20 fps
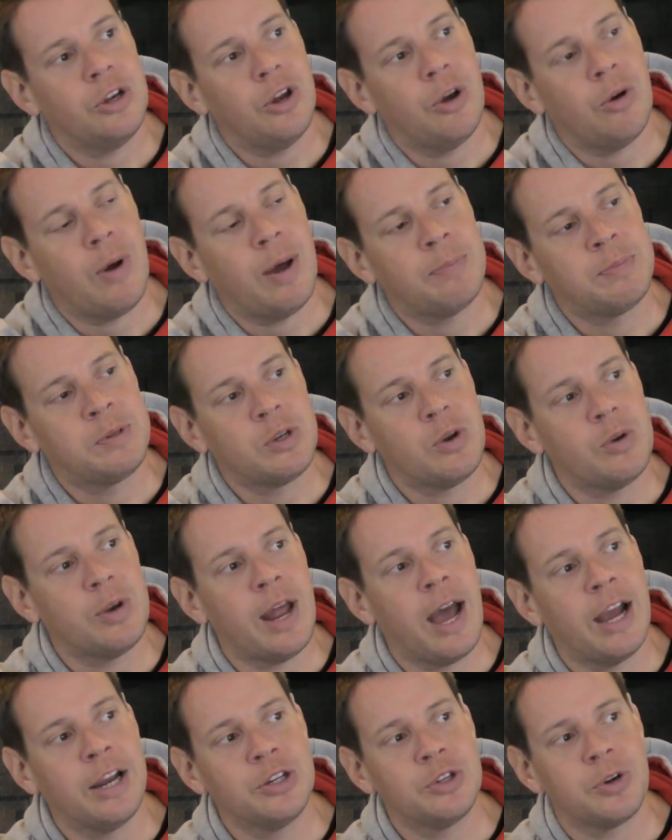you know, episode
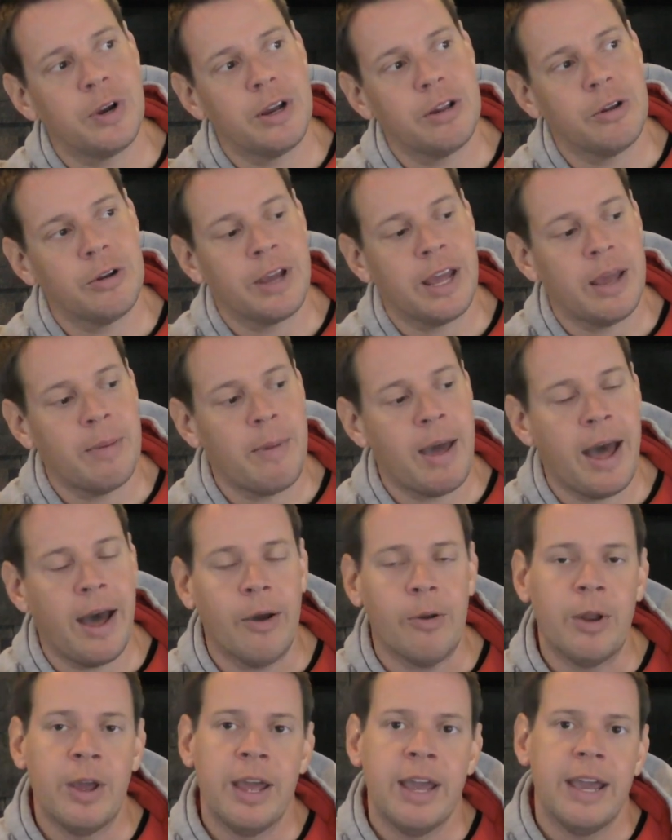9 trailer came
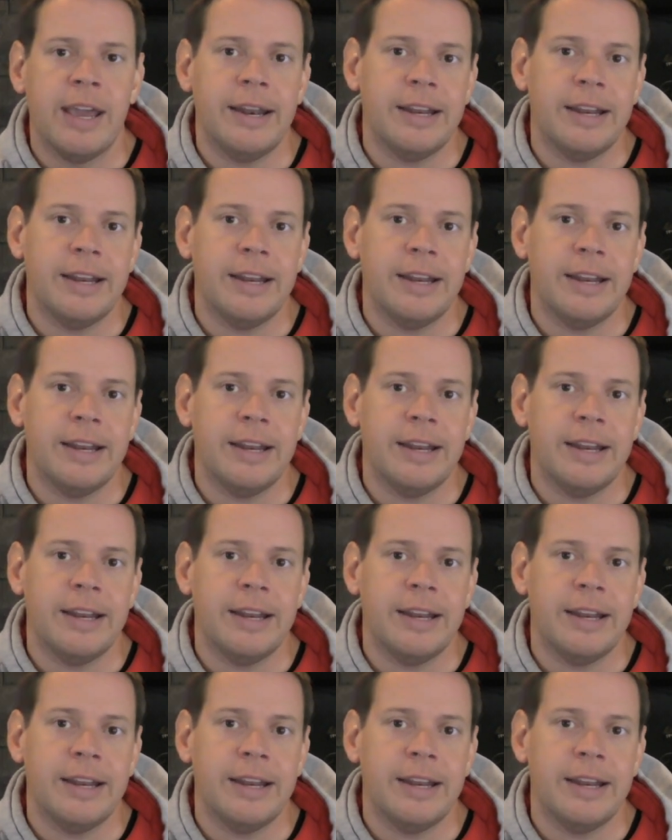out